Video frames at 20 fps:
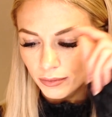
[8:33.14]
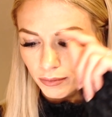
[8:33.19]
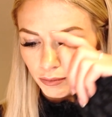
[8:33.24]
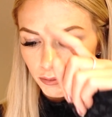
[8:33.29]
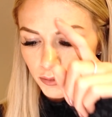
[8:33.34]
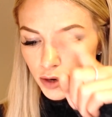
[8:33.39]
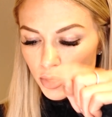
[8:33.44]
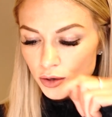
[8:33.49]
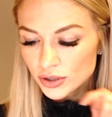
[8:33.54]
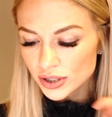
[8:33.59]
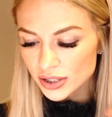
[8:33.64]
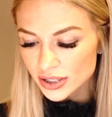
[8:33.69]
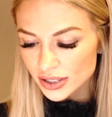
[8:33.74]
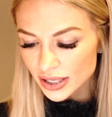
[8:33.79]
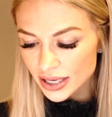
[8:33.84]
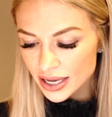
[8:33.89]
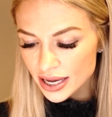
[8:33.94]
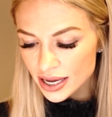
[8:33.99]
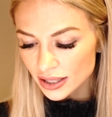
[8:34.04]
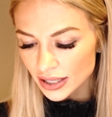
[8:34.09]

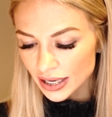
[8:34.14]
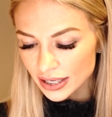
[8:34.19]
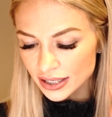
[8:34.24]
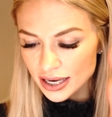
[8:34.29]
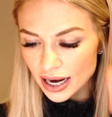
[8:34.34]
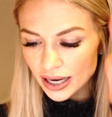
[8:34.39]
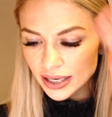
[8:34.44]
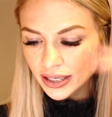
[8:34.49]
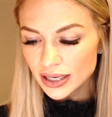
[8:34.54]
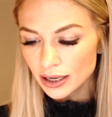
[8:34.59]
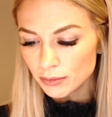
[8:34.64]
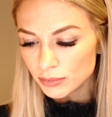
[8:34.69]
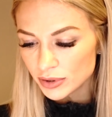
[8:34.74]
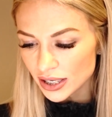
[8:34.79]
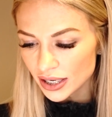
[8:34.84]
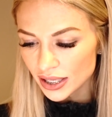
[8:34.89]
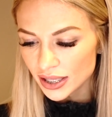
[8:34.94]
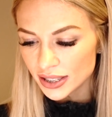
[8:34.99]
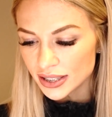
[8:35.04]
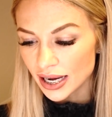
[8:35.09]
mostly like
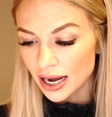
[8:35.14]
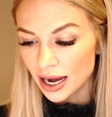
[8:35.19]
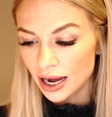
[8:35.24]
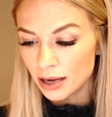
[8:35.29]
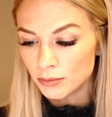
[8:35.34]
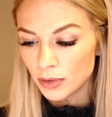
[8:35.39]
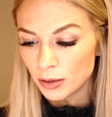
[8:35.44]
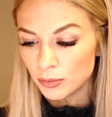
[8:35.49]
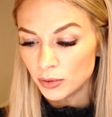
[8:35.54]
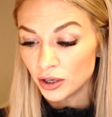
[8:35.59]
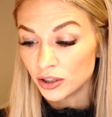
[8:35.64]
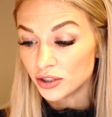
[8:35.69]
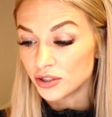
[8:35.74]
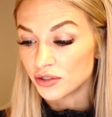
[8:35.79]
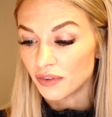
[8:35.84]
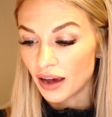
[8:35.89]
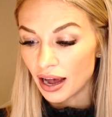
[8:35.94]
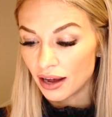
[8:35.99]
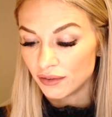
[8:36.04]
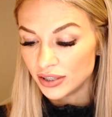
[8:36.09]
99% of the time, my period's
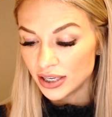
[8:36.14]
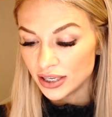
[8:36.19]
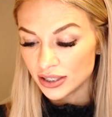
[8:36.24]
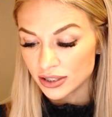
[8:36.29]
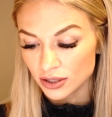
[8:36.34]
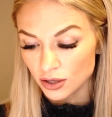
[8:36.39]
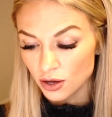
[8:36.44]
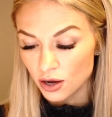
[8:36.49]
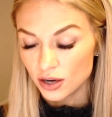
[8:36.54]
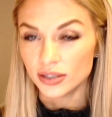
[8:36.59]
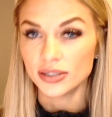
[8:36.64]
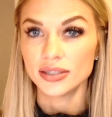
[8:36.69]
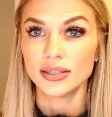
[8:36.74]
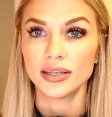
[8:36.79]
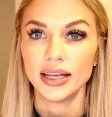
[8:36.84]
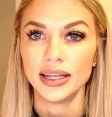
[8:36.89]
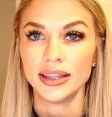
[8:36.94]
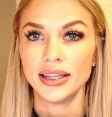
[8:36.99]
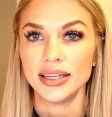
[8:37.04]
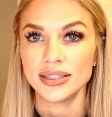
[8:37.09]
5 days long,
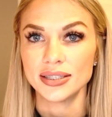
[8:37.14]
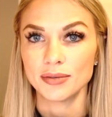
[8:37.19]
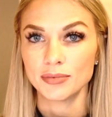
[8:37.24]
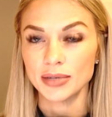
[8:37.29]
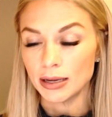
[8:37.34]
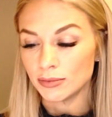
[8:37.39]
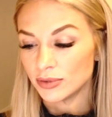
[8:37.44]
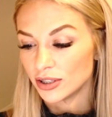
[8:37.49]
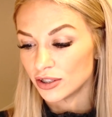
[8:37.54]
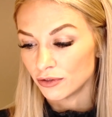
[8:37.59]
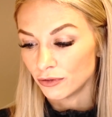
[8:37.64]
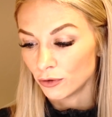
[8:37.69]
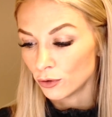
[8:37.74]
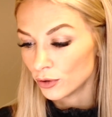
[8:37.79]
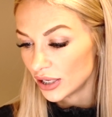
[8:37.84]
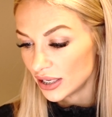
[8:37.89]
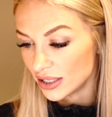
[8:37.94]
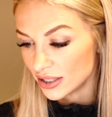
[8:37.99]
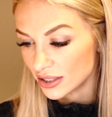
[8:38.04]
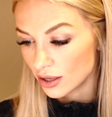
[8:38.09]
and then sometimes it's 4
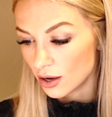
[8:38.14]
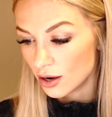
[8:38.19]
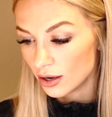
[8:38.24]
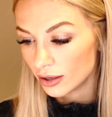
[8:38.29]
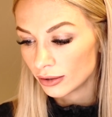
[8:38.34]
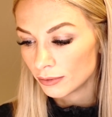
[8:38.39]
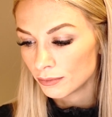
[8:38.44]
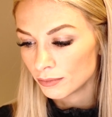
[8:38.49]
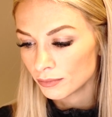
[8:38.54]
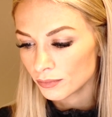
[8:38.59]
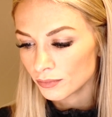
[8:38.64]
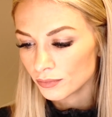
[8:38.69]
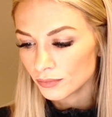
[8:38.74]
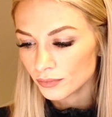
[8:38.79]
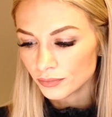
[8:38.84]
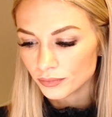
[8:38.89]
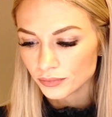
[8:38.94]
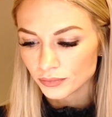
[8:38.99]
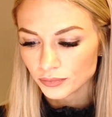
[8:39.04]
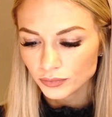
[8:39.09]
days long.
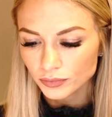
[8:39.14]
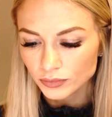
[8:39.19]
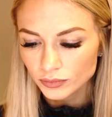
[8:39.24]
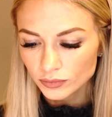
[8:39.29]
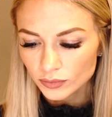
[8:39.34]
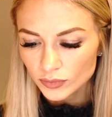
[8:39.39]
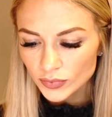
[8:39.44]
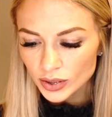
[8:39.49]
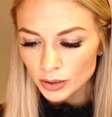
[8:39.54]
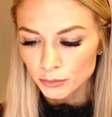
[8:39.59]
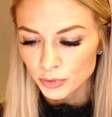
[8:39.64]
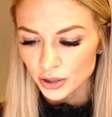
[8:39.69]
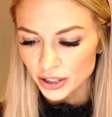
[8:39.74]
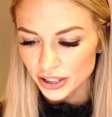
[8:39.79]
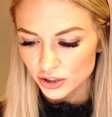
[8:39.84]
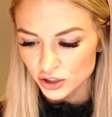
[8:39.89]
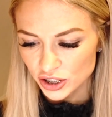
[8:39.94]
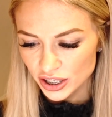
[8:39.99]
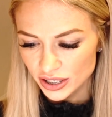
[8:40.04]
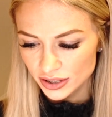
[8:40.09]

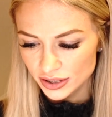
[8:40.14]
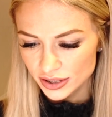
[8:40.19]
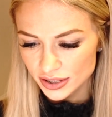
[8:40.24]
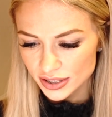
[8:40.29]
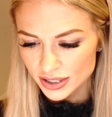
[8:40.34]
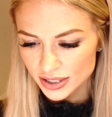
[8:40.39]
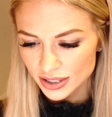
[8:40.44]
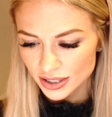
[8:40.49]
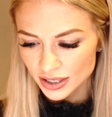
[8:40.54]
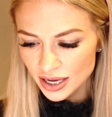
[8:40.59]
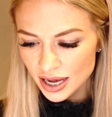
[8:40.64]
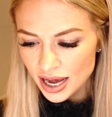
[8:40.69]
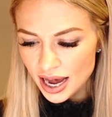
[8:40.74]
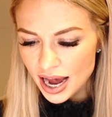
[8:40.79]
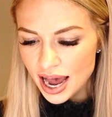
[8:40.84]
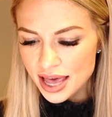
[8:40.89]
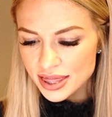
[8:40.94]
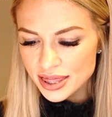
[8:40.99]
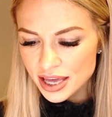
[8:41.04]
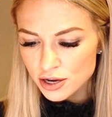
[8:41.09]
Predictions.
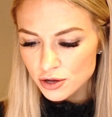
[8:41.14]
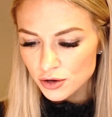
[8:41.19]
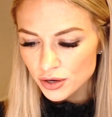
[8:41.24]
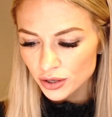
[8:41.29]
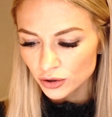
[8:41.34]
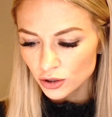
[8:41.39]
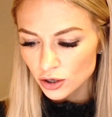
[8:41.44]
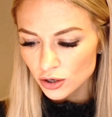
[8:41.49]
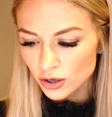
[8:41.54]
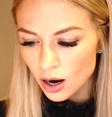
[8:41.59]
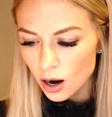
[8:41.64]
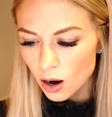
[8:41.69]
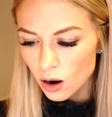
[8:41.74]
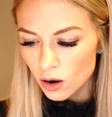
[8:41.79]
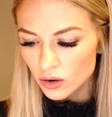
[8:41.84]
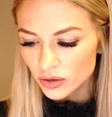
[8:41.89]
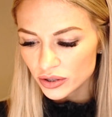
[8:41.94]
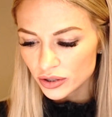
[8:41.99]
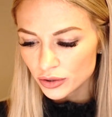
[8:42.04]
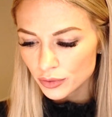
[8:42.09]
And then you can look
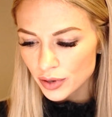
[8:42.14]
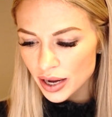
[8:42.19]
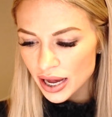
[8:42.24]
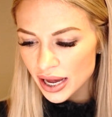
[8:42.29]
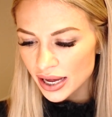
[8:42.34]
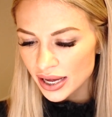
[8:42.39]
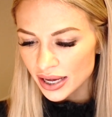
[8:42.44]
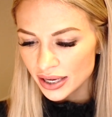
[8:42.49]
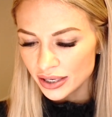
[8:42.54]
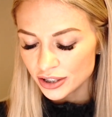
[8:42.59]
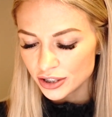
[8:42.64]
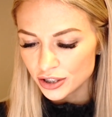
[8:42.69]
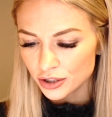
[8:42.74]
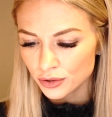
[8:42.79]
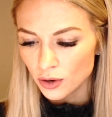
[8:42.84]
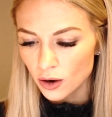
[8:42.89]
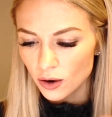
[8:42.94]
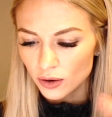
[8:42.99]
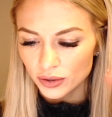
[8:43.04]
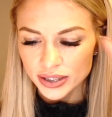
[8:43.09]
all the way
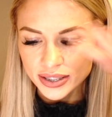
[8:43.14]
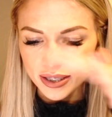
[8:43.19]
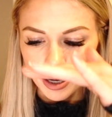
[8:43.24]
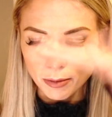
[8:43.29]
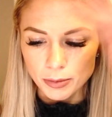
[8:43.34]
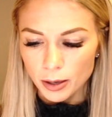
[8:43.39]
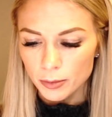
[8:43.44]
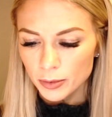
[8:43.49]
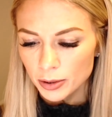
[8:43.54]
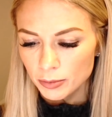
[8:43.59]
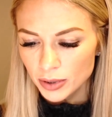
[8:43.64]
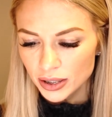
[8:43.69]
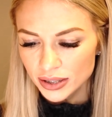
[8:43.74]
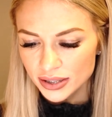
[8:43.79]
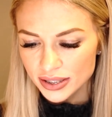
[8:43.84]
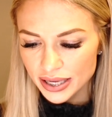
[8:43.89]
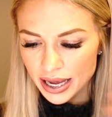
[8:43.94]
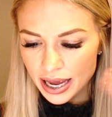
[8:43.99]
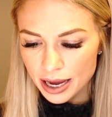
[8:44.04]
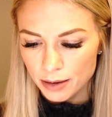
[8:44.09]
into all these upcoming
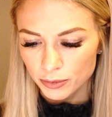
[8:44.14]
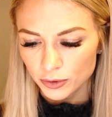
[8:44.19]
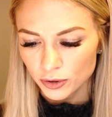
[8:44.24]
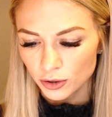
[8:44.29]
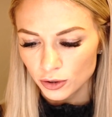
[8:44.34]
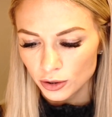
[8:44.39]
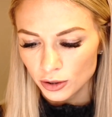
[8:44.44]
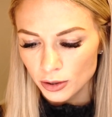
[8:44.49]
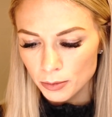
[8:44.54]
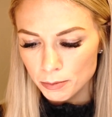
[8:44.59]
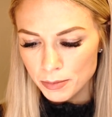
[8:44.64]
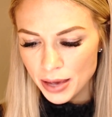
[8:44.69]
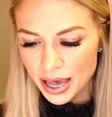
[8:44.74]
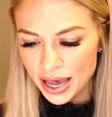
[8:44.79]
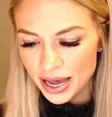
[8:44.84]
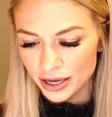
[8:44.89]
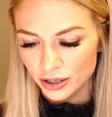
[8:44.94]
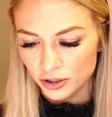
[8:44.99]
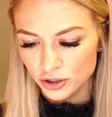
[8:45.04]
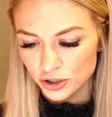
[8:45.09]
months: April,
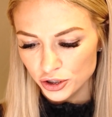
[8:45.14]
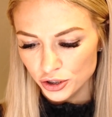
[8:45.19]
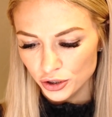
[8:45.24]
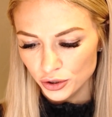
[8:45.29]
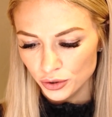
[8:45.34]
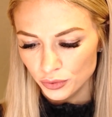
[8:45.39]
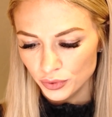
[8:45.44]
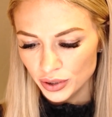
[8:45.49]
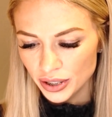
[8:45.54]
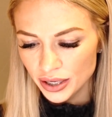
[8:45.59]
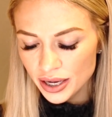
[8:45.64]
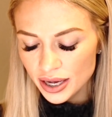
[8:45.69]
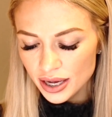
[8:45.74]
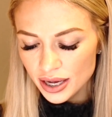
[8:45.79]
May, June,